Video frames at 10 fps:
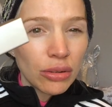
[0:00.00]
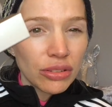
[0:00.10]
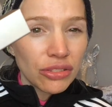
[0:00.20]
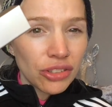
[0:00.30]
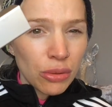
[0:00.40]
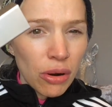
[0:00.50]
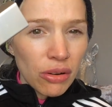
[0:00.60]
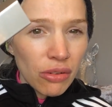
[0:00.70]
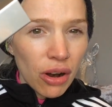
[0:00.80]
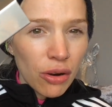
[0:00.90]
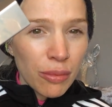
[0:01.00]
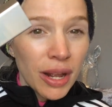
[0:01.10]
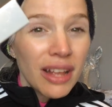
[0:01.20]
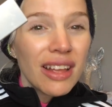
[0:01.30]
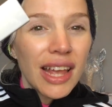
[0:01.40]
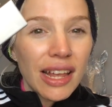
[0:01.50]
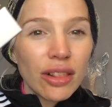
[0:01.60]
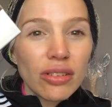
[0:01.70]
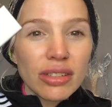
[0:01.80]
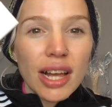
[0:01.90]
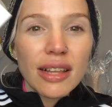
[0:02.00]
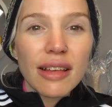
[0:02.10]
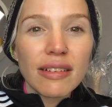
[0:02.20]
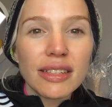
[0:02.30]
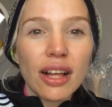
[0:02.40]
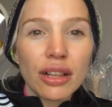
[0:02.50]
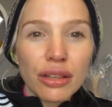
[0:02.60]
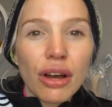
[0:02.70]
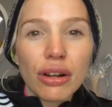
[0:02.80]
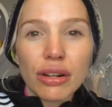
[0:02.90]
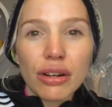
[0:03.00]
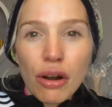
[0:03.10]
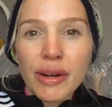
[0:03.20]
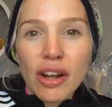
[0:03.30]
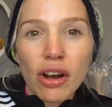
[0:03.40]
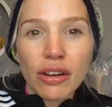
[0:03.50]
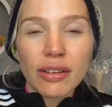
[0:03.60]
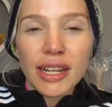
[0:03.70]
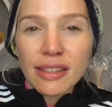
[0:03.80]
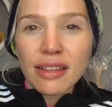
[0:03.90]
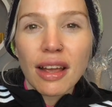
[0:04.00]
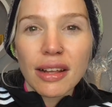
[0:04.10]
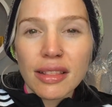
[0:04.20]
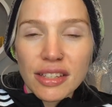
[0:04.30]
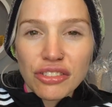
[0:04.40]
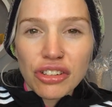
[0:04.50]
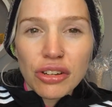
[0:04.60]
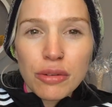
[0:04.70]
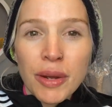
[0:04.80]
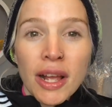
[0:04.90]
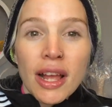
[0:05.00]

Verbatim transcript: looks duochrome, it looks like there is a lot going on inside this tube.